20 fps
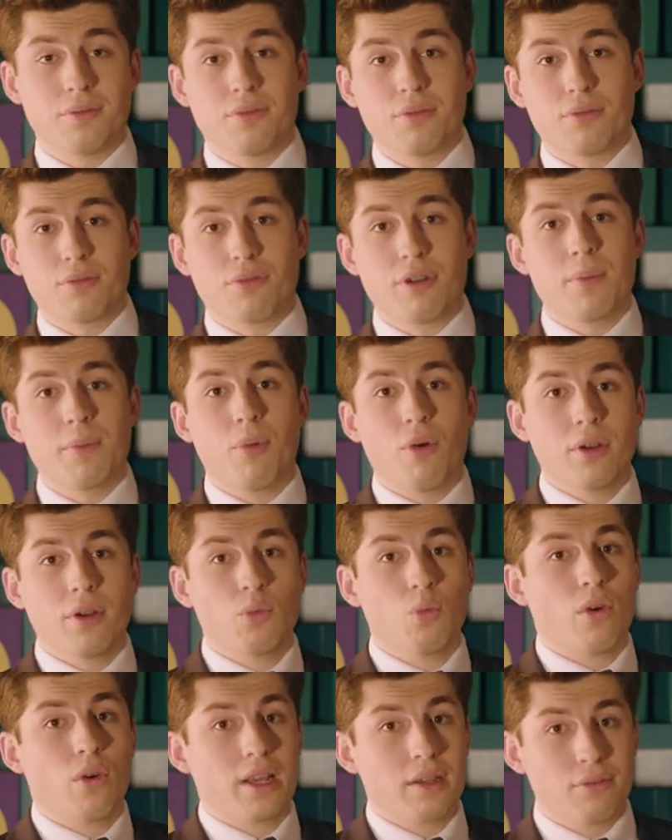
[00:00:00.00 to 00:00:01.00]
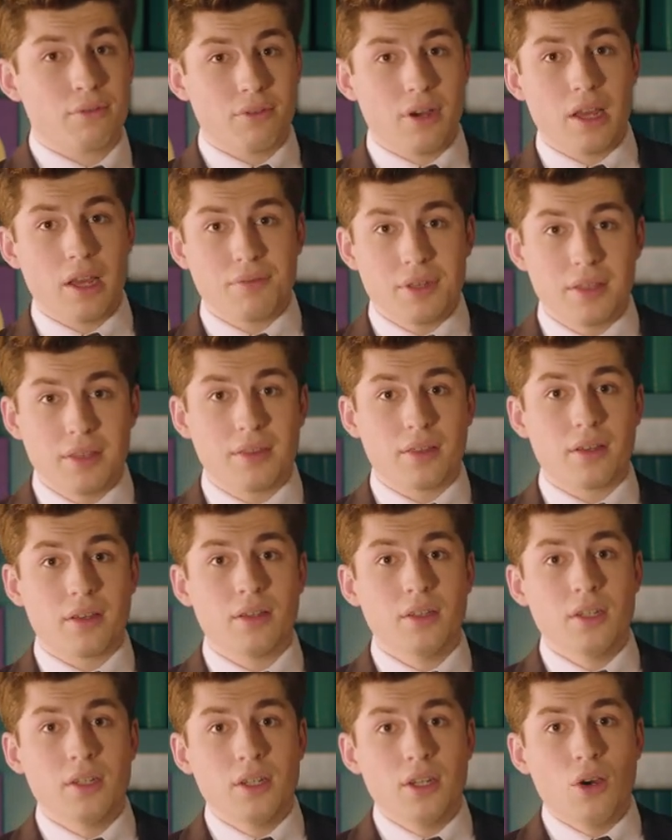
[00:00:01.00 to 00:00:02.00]
3.185 Ether,
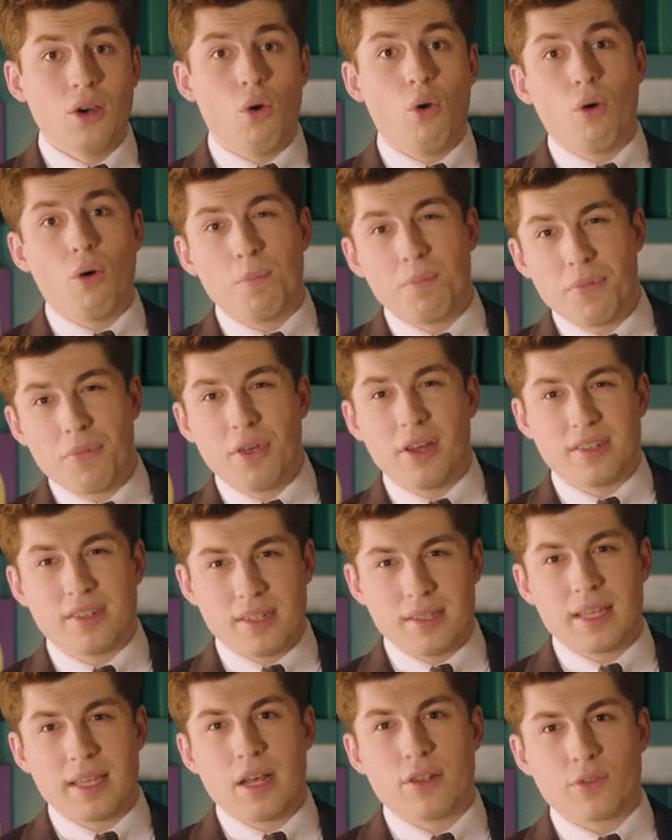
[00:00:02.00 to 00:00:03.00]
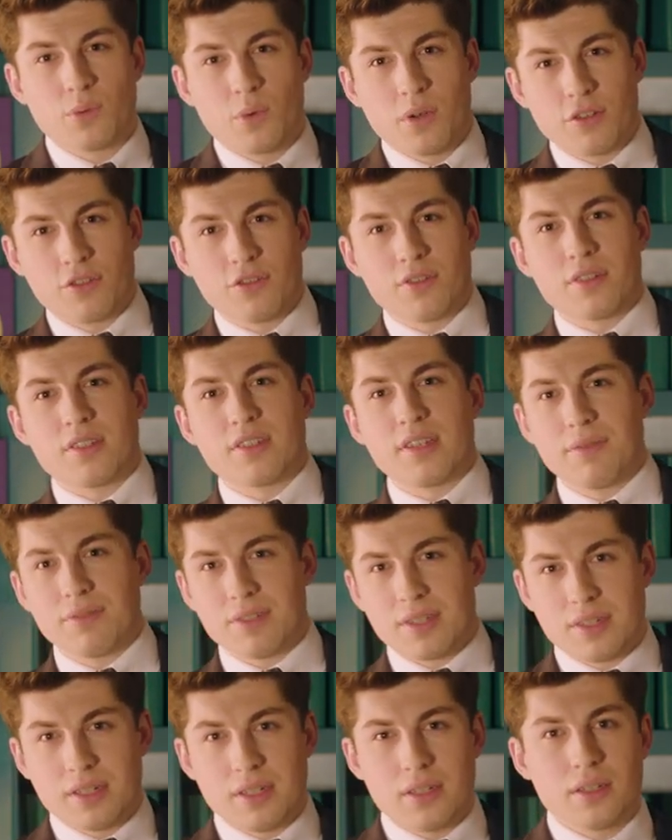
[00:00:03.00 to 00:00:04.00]
or
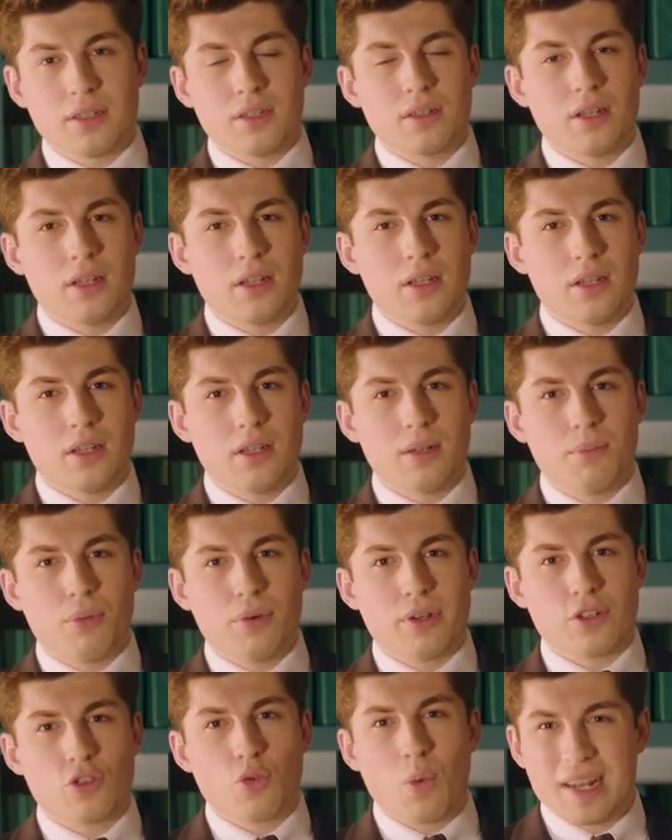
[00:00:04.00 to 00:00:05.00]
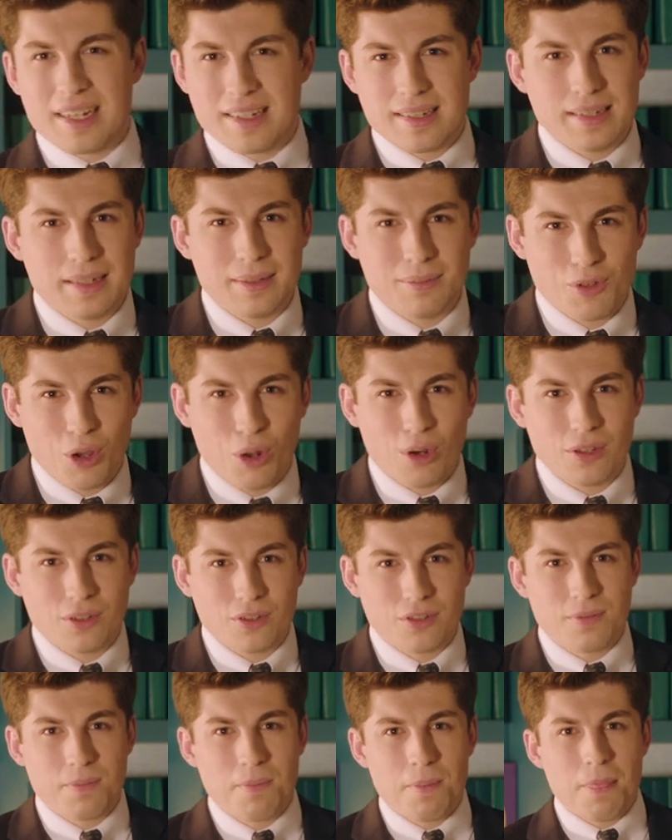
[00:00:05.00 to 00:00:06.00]

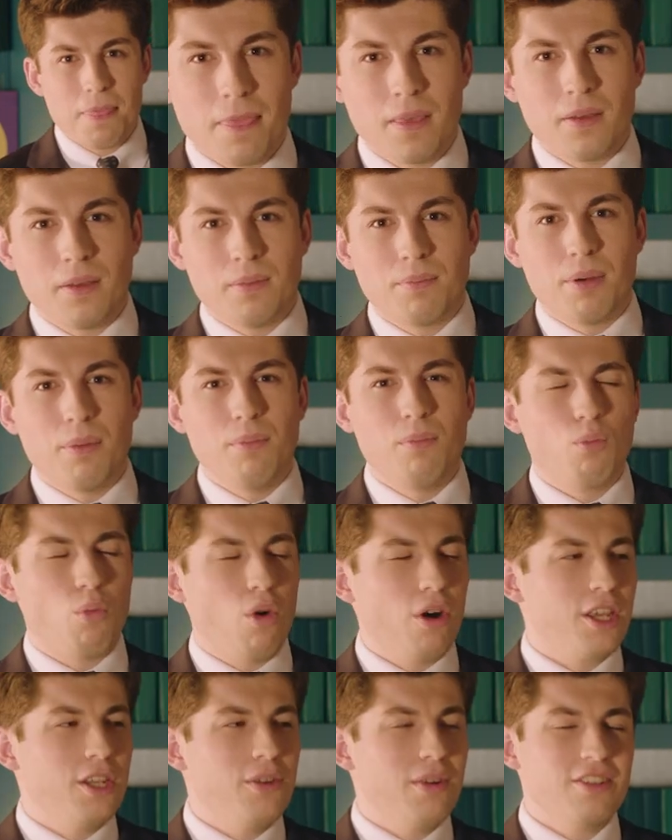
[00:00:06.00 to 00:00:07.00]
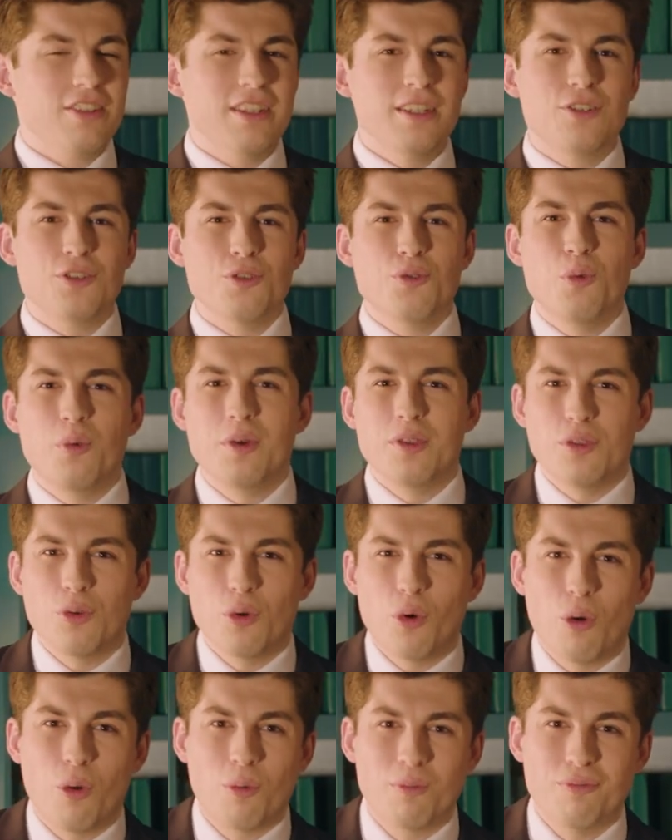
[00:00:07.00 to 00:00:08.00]
$13,117.20. But what can you actually do with
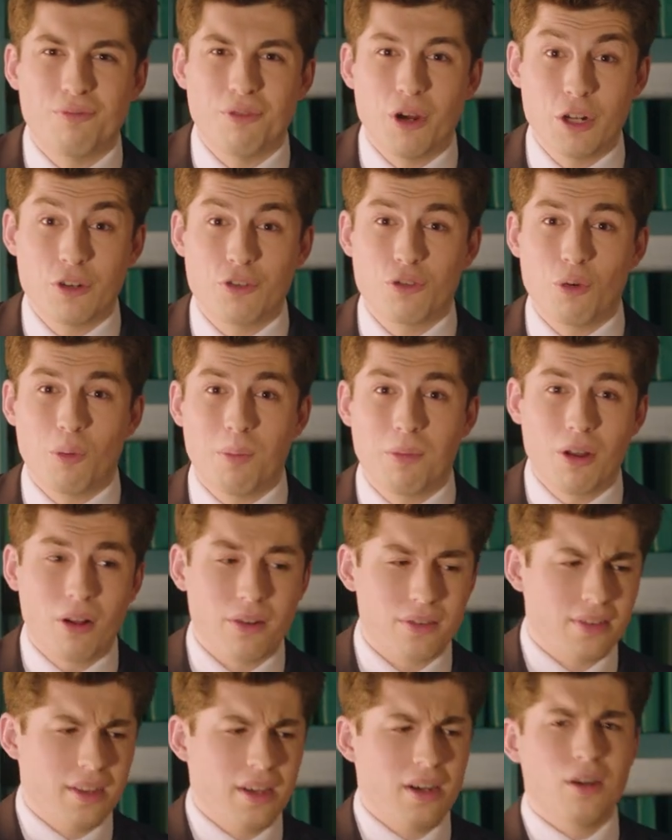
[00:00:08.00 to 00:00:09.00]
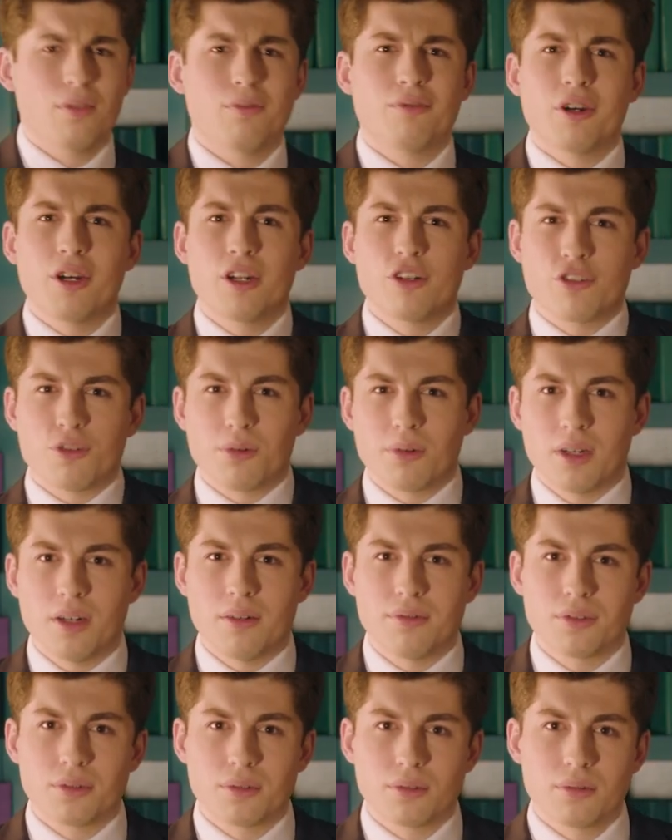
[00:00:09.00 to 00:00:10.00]
your virtual plots? They are virtual,
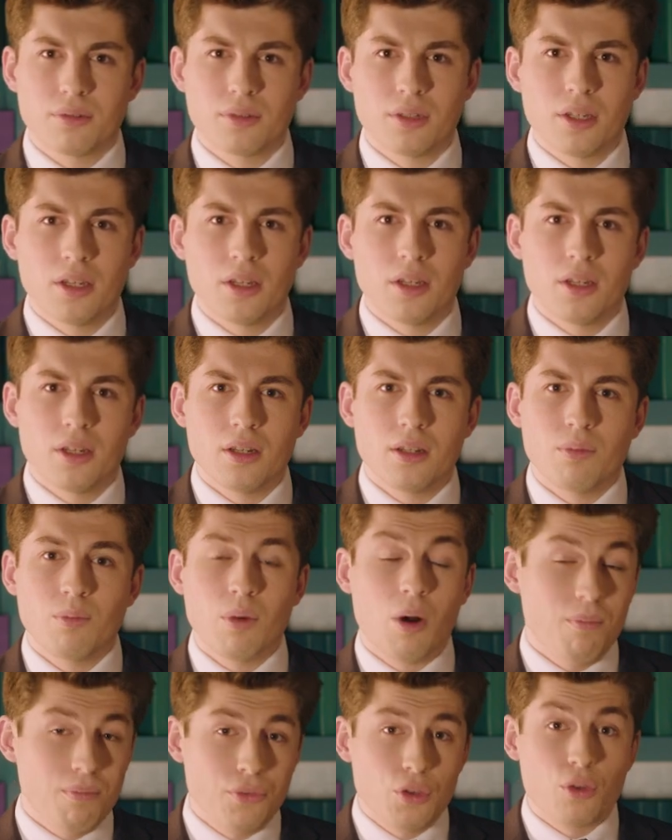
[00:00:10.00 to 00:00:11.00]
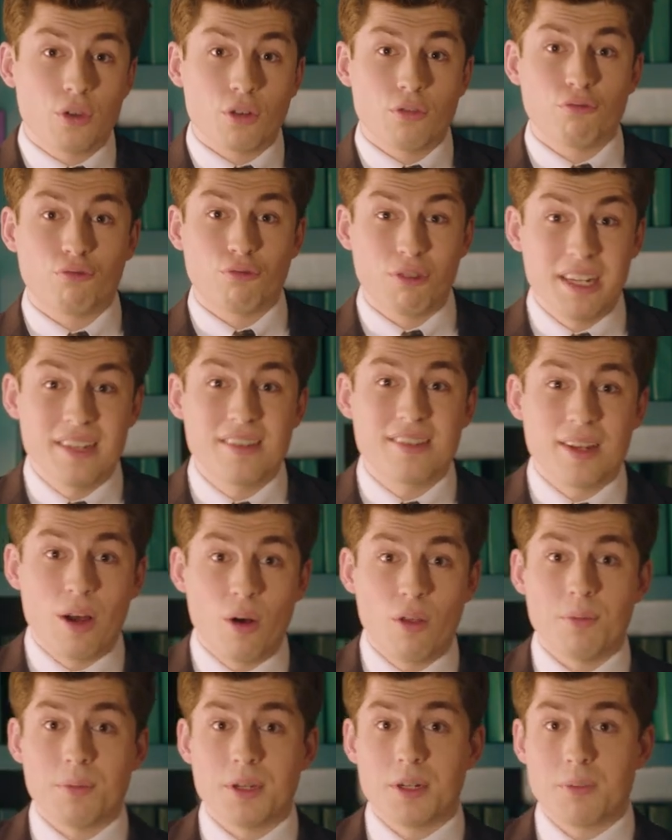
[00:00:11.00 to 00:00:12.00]
after all. Well, you can
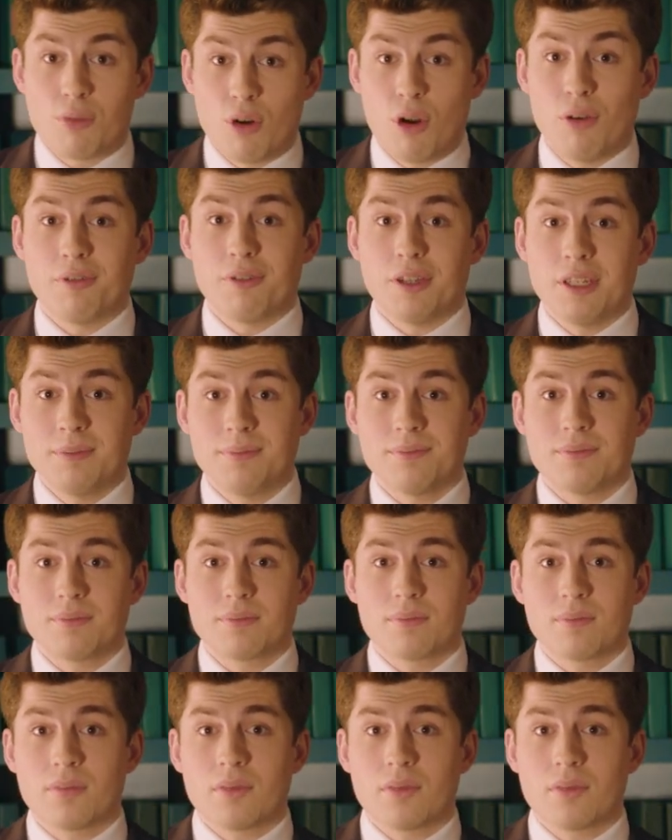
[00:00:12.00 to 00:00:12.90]
resell them at a profit,